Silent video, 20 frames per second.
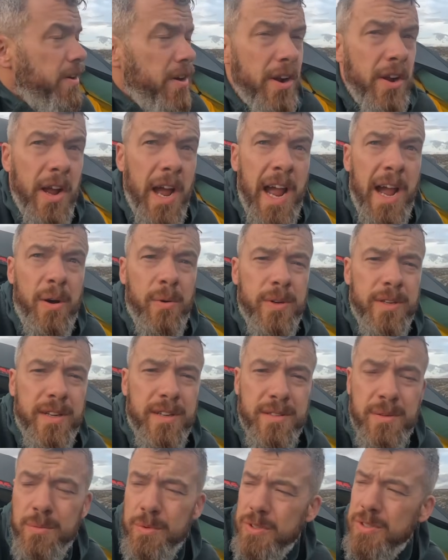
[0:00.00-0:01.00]
don't know how it
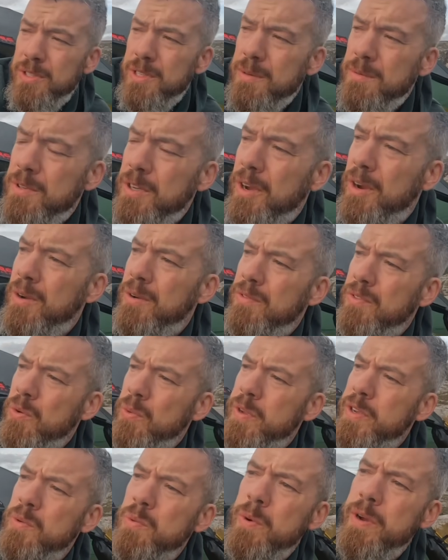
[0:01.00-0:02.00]
doesn't want to seem to go with
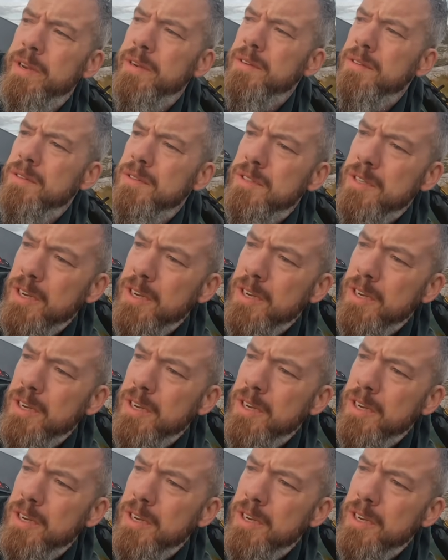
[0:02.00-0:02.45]
all this wind,